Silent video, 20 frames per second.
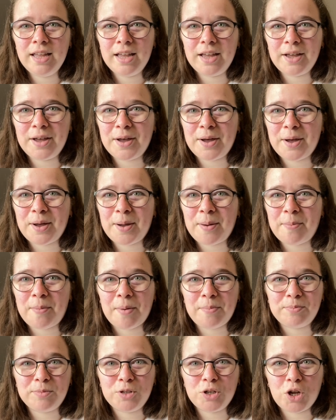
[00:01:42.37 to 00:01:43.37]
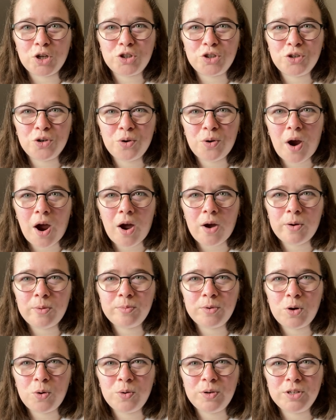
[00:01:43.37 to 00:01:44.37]
Not sure how
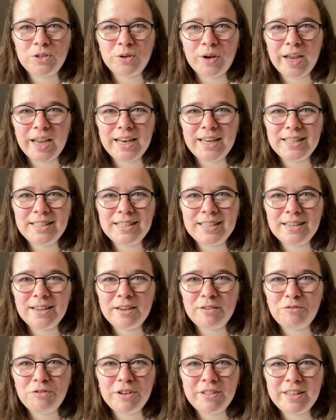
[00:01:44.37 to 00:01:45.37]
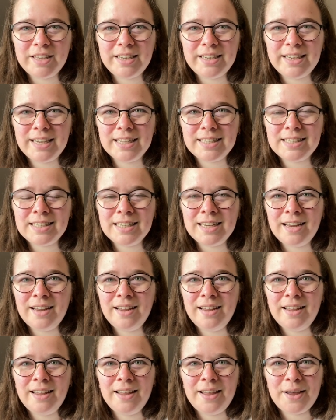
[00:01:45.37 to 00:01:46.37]
I'm going to edit everything yet,
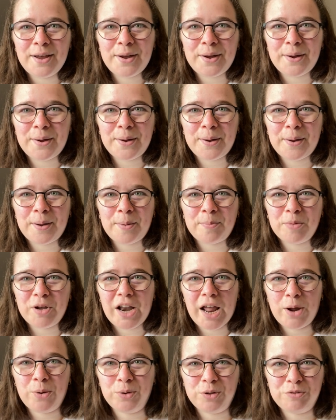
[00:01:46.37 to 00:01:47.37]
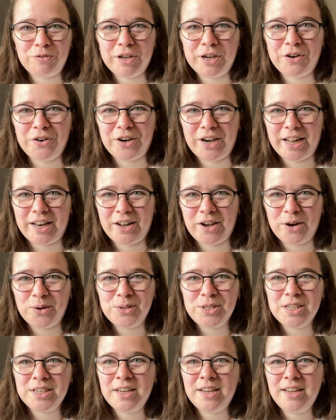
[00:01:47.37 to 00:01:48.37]
but I will figure that out.
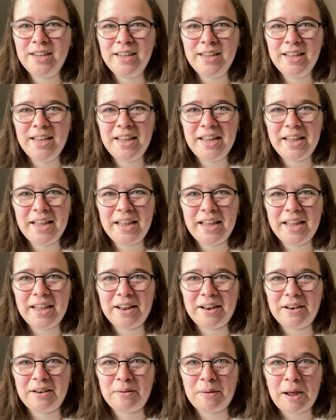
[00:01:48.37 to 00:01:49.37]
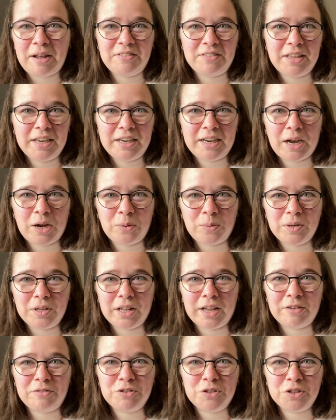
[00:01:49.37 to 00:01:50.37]
And I think I will
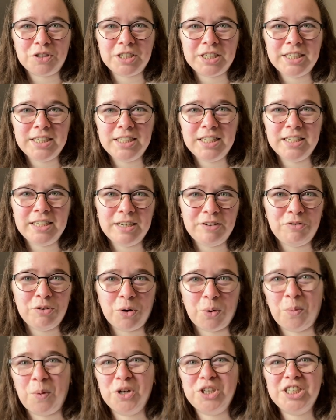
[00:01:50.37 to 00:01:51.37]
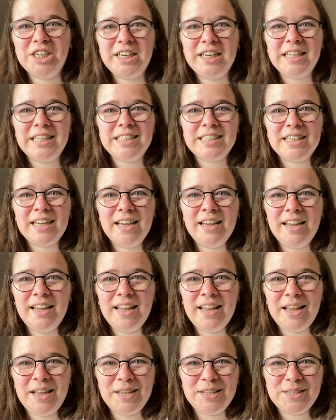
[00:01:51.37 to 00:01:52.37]
have succeeded if you're watching this.
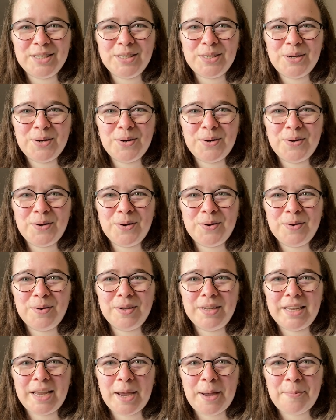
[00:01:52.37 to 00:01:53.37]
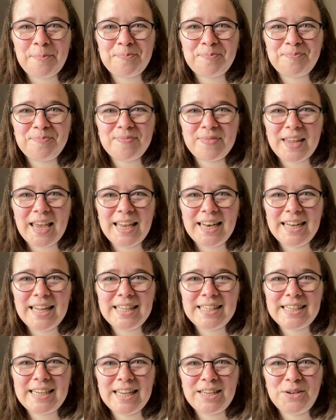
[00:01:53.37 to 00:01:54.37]
So yeah,
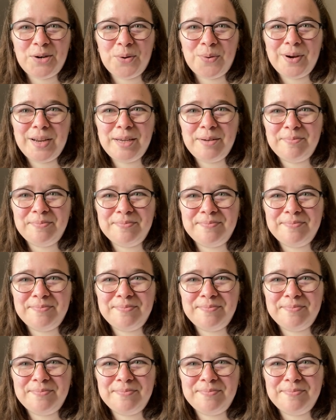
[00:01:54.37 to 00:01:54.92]
let's get going.